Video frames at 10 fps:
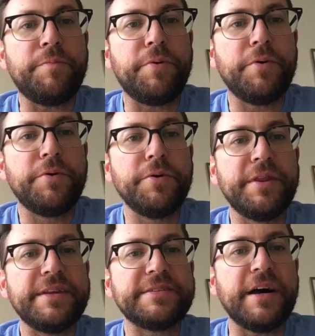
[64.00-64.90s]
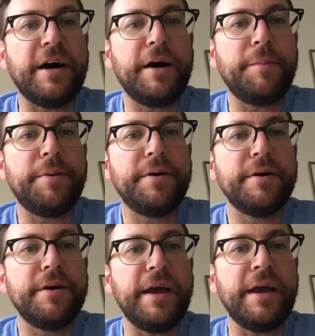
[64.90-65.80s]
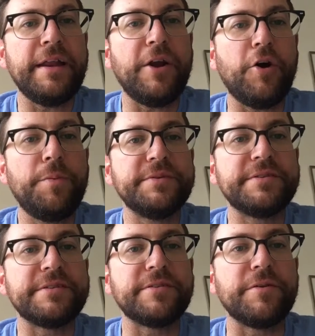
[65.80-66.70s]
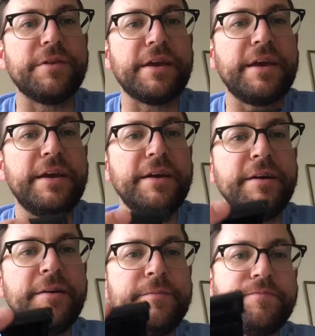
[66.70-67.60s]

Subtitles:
pull this up, and it opens this little thing here.